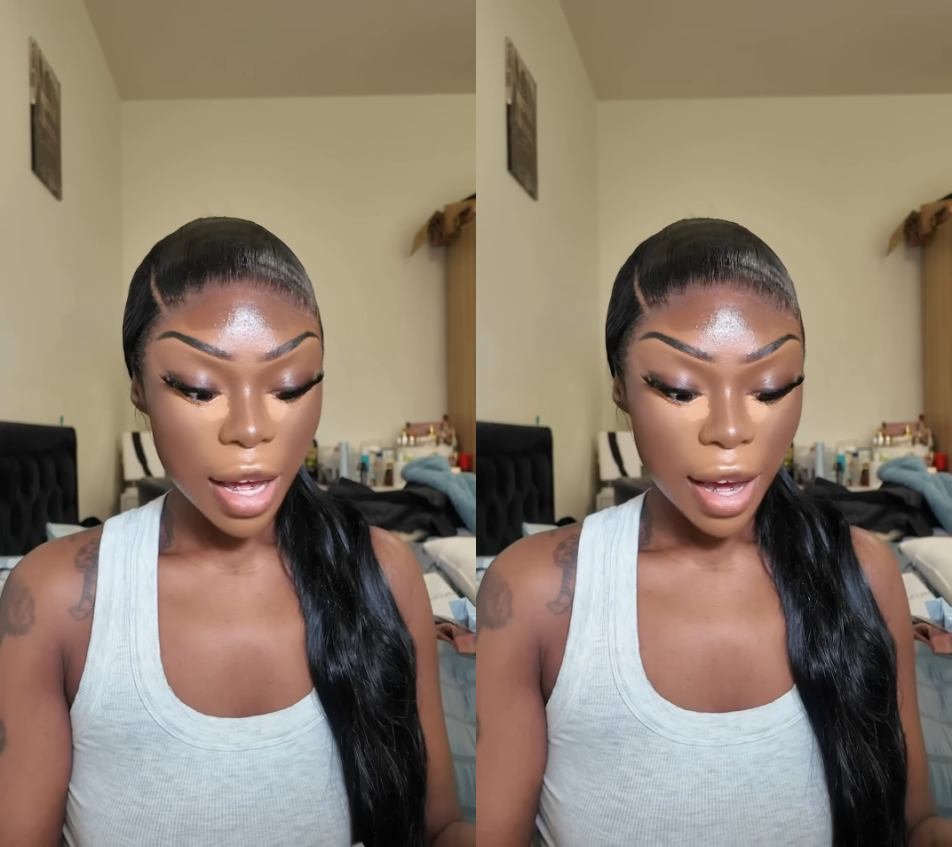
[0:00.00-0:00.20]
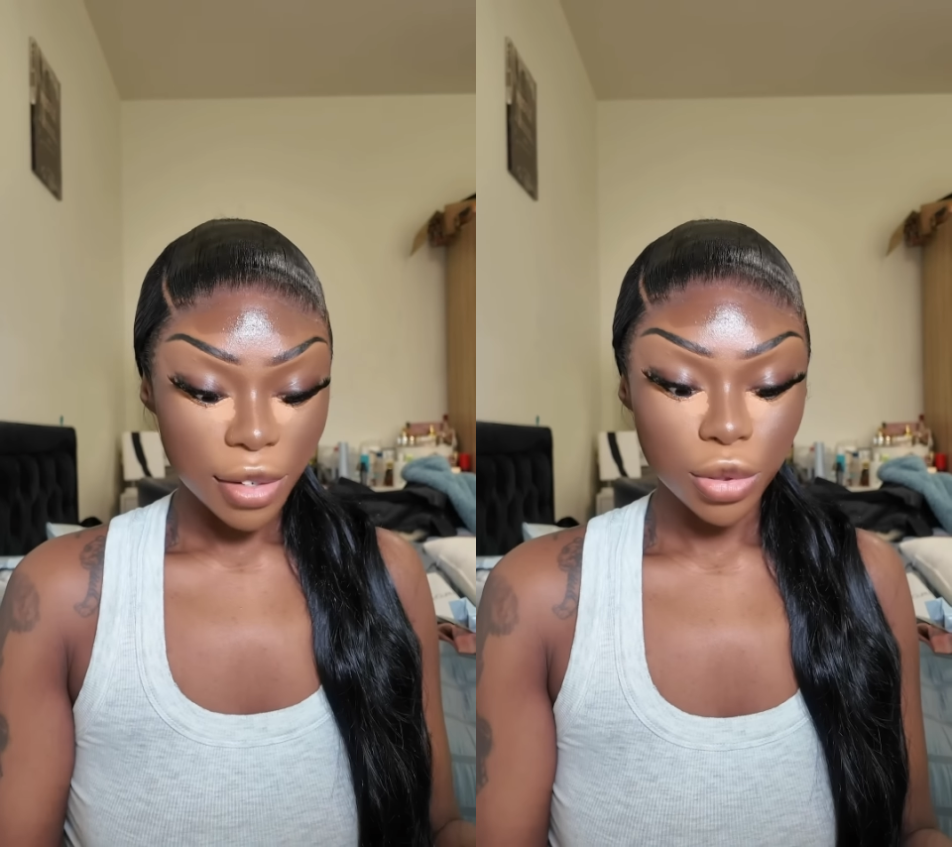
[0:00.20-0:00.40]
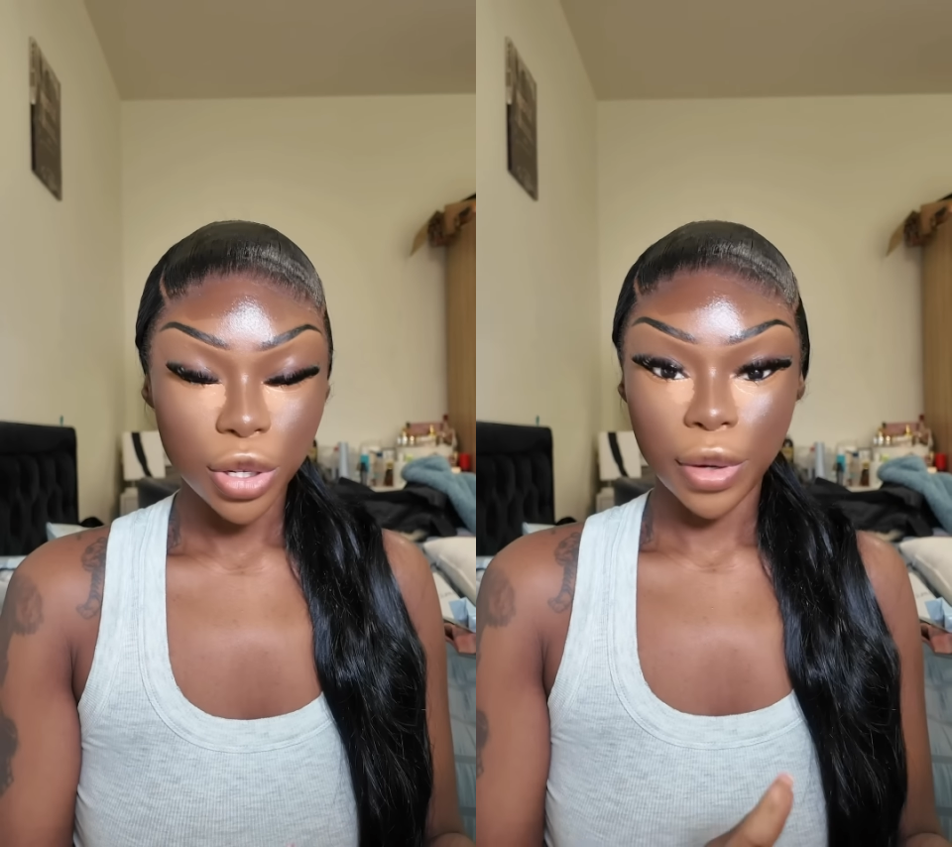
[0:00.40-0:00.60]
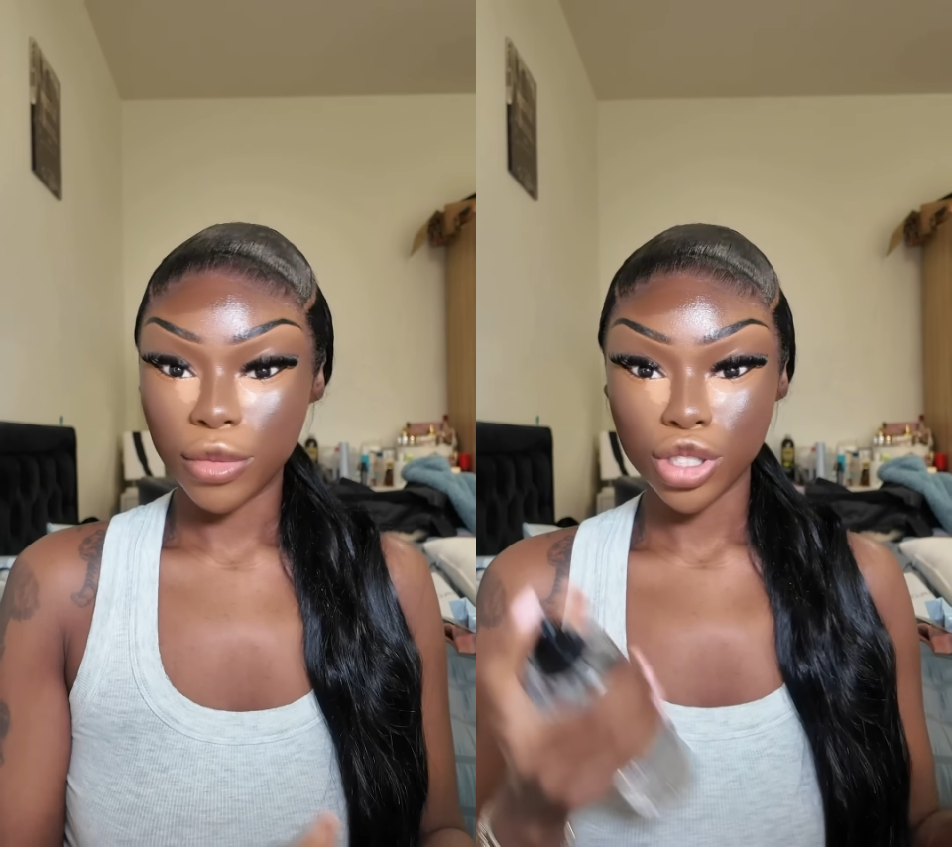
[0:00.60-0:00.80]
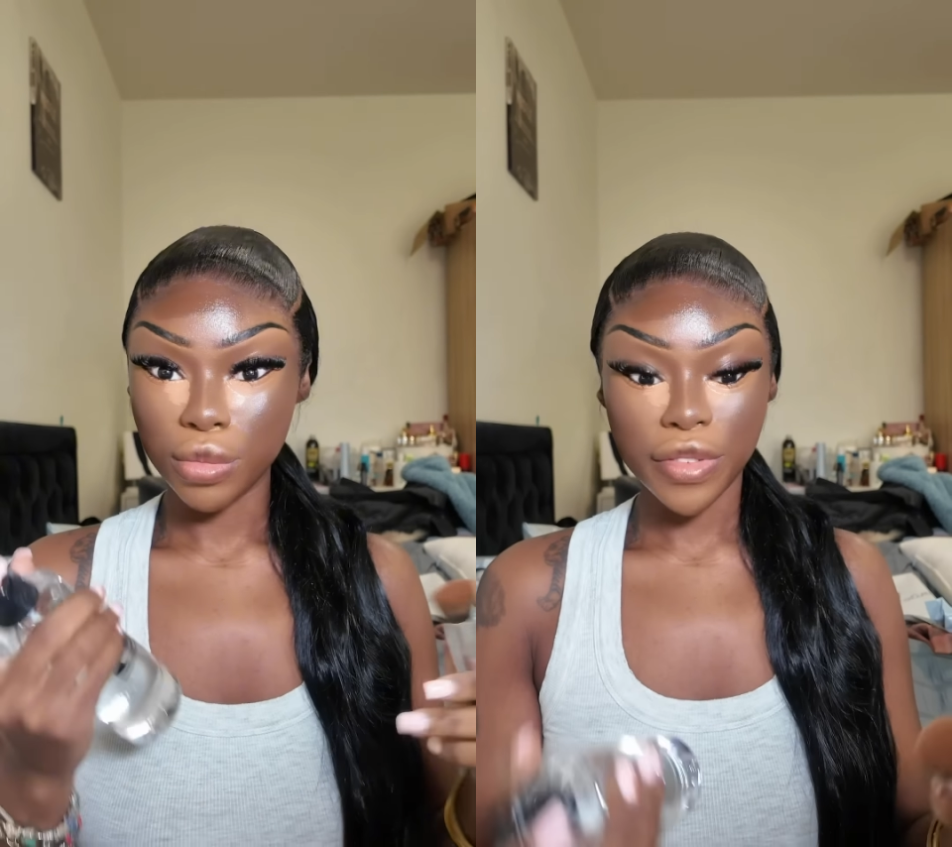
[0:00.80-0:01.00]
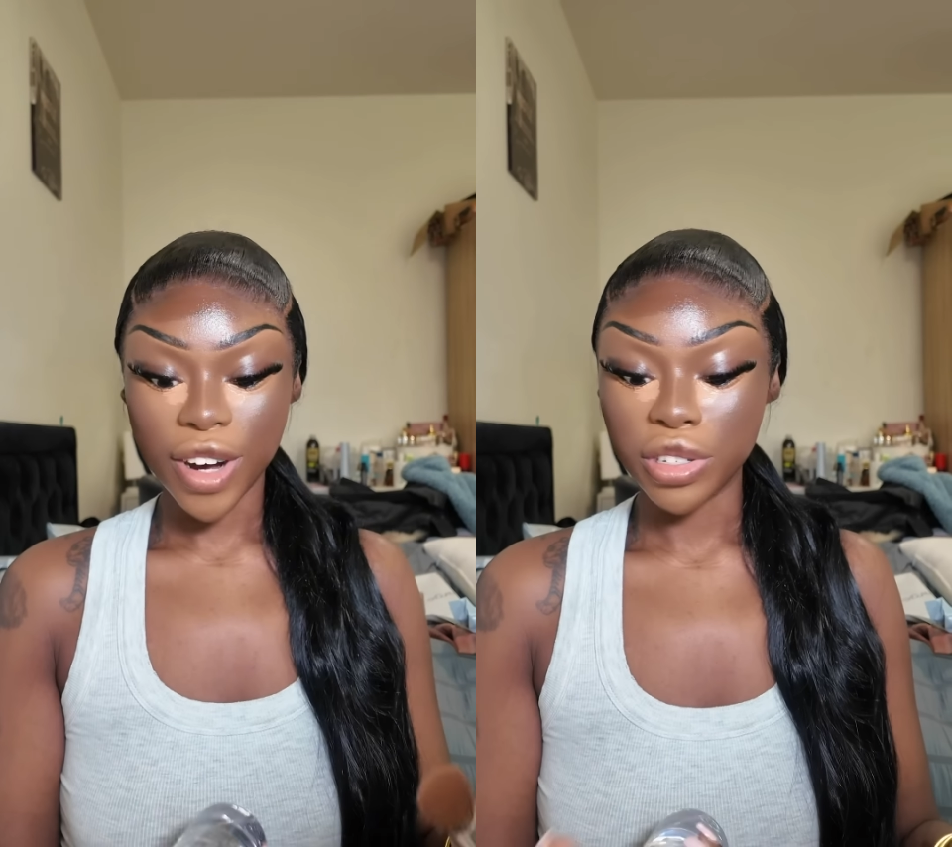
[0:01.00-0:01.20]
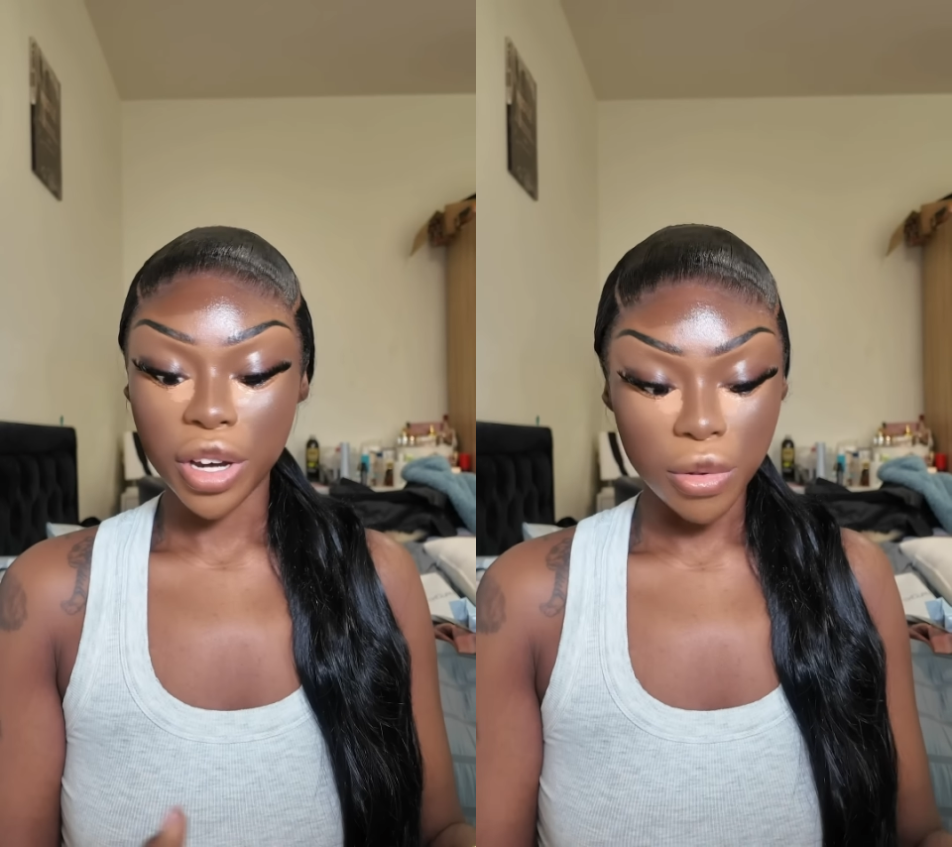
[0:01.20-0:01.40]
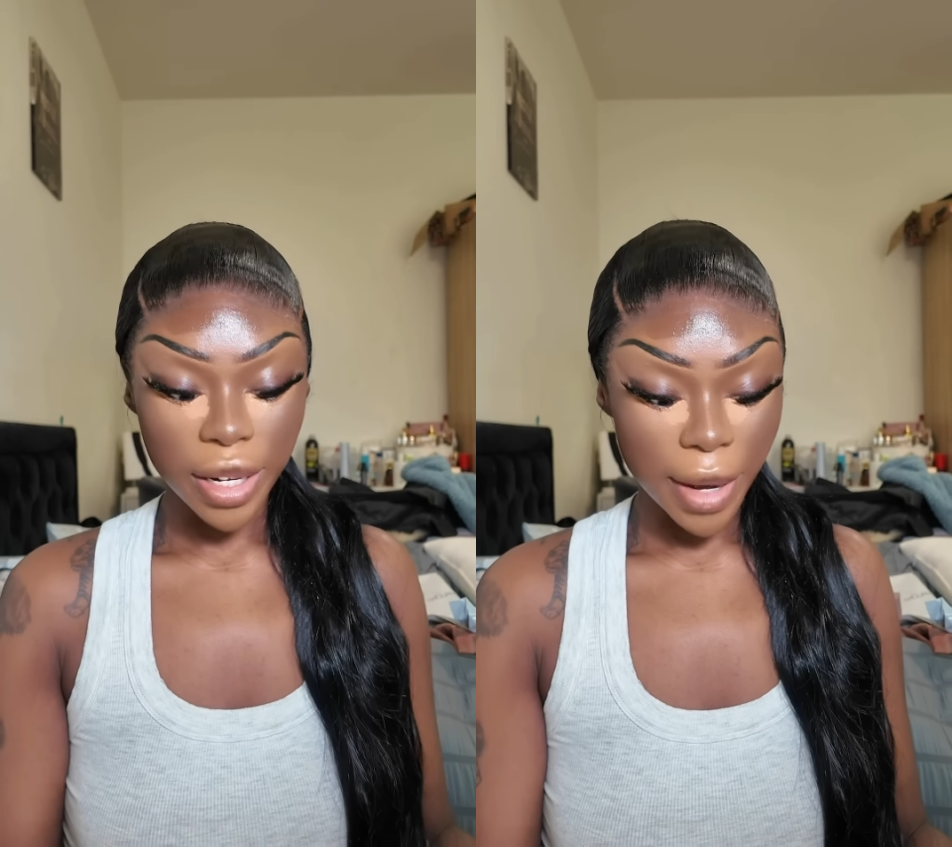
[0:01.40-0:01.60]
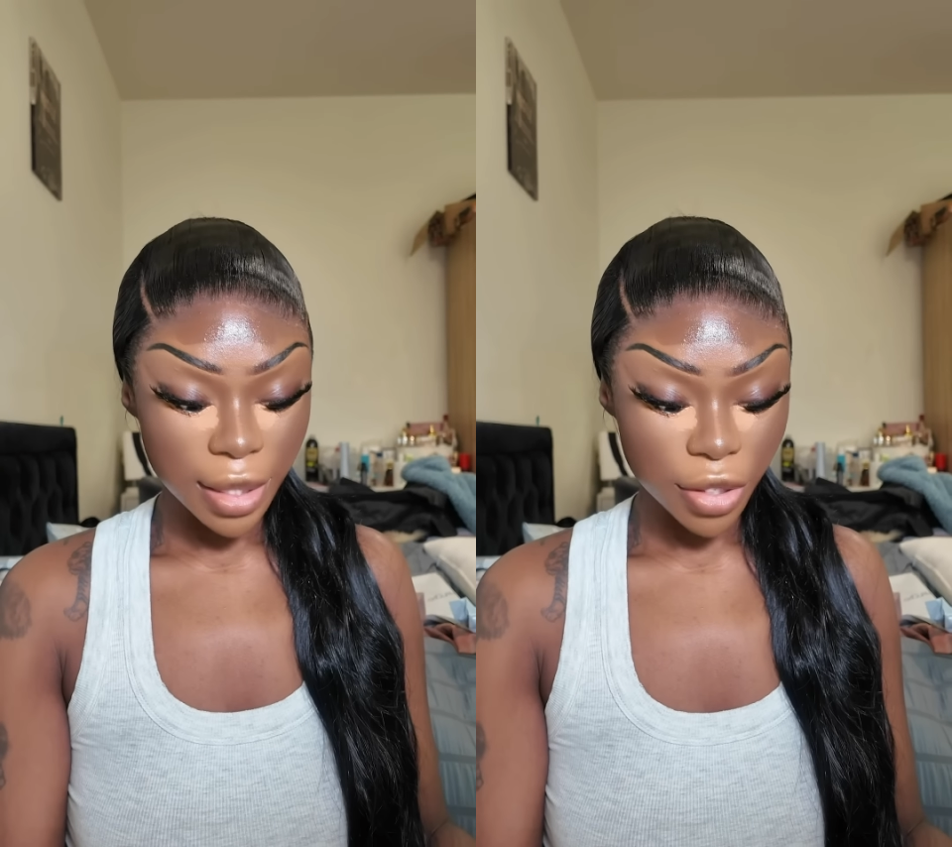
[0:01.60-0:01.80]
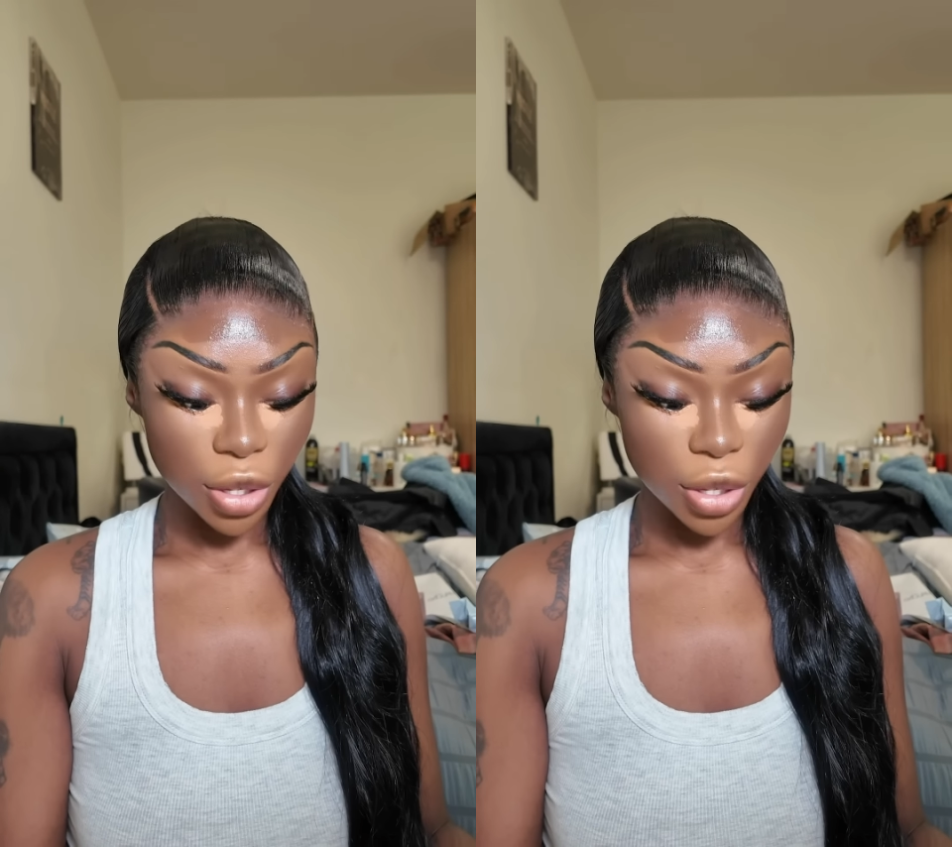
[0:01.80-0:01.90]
And also, I'm not just moving around dirt or any bacteria.